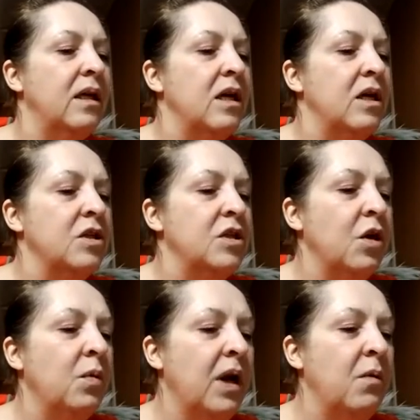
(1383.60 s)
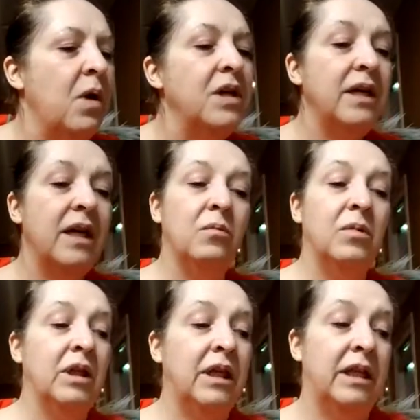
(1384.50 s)
So, what I want you to get
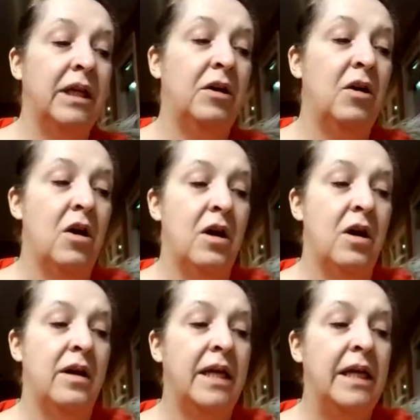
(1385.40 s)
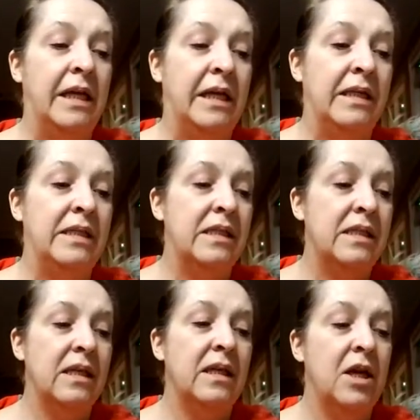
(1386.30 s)
really clear on
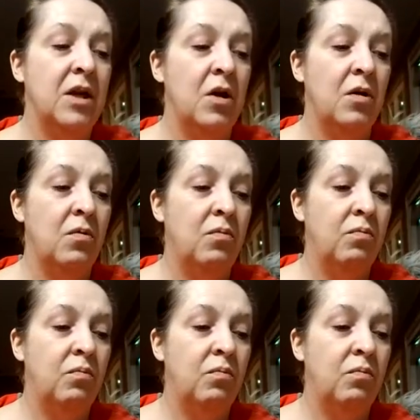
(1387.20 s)
is, you know,